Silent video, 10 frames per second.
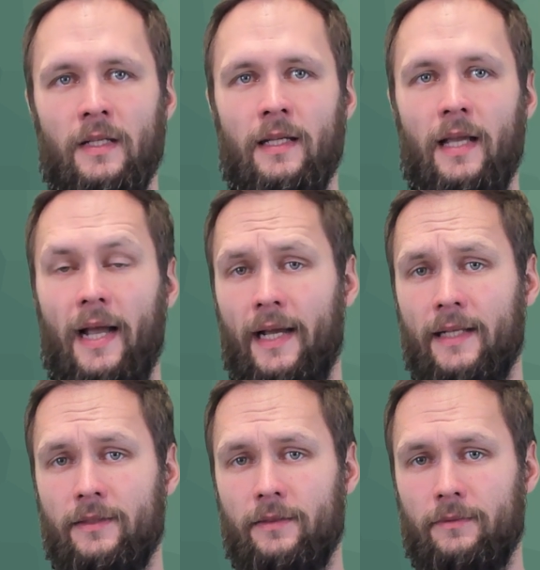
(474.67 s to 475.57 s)

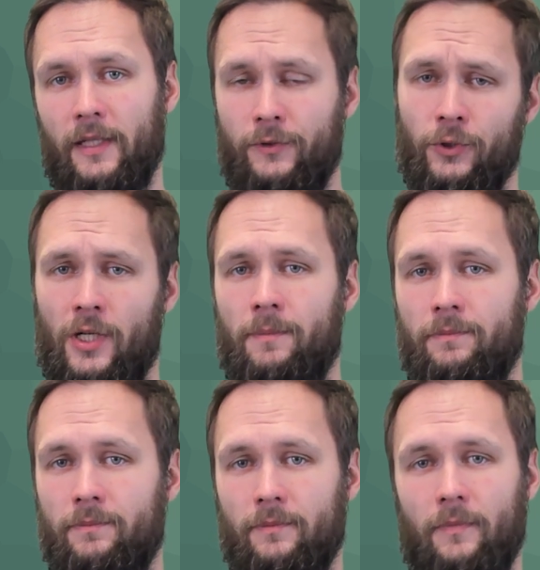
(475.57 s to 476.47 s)
And as usual,
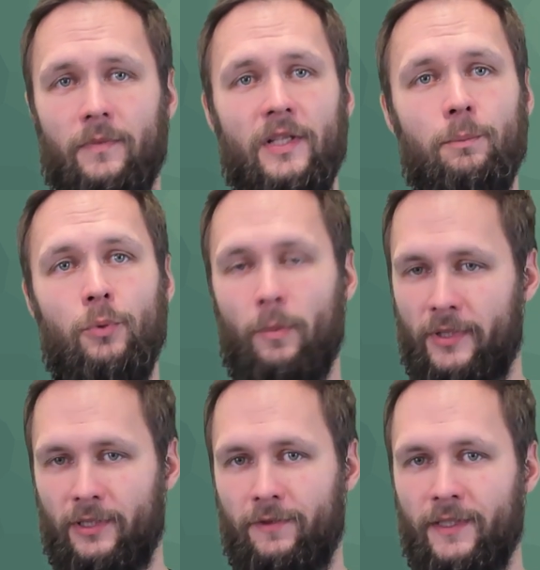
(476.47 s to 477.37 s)
the proper
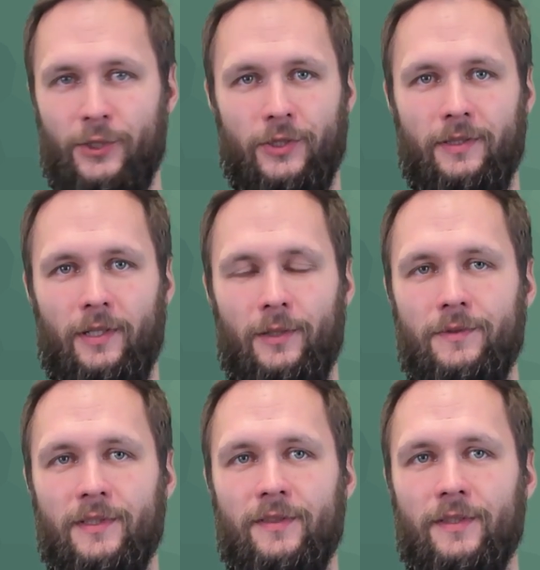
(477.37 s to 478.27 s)
definition of
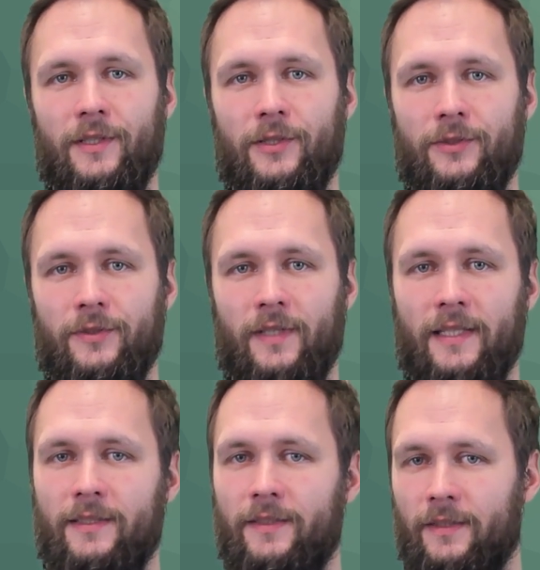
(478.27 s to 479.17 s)
these circular
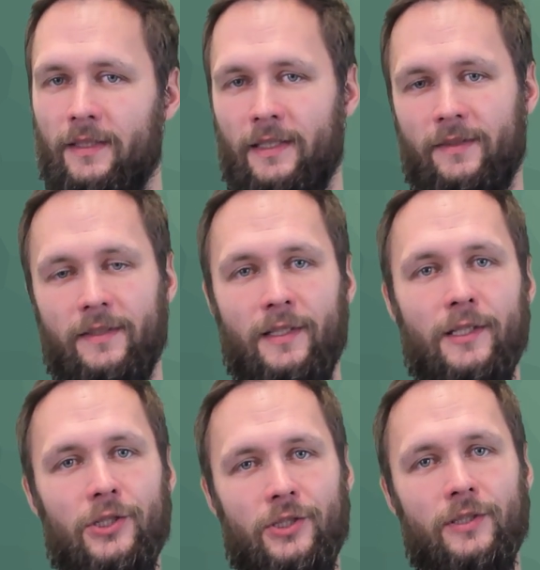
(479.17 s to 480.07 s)
societies is in
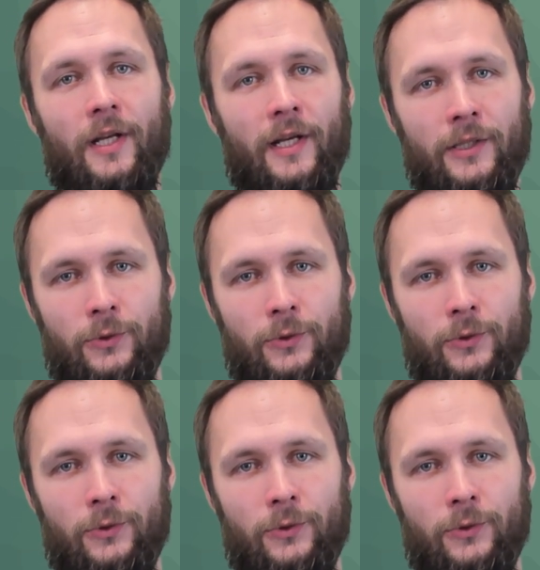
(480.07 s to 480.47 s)
addition to